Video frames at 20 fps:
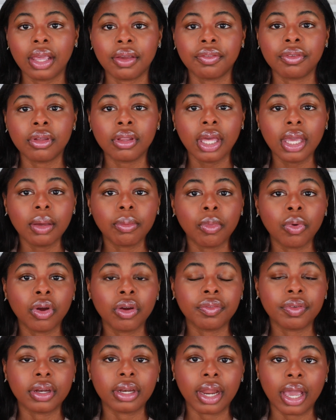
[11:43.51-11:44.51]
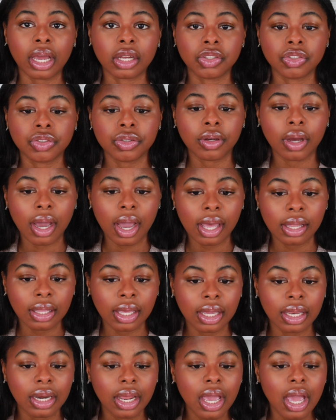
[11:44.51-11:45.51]
If you like more of a natural
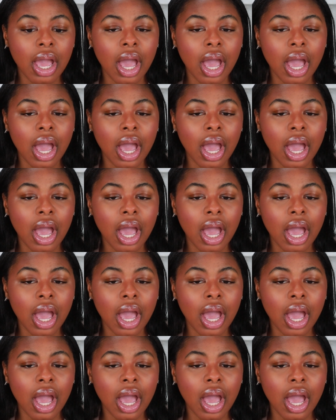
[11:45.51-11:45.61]
highlight,